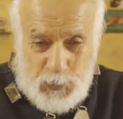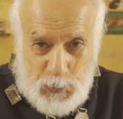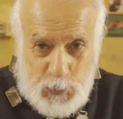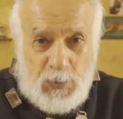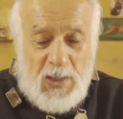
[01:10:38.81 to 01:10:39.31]

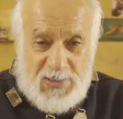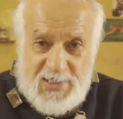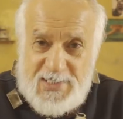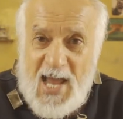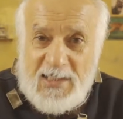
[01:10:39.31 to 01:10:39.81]

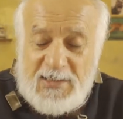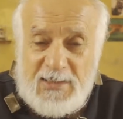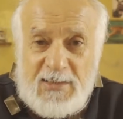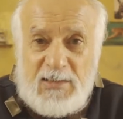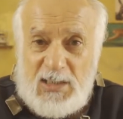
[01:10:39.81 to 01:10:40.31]

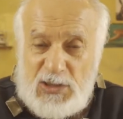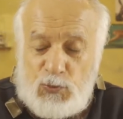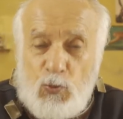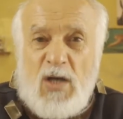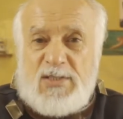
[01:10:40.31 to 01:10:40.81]
2019, it
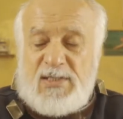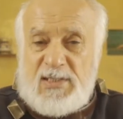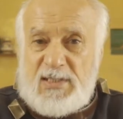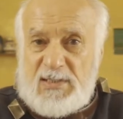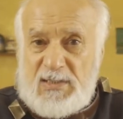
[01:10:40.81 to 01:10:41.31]
was
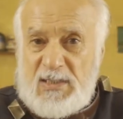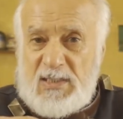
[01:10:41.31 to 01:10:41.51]
a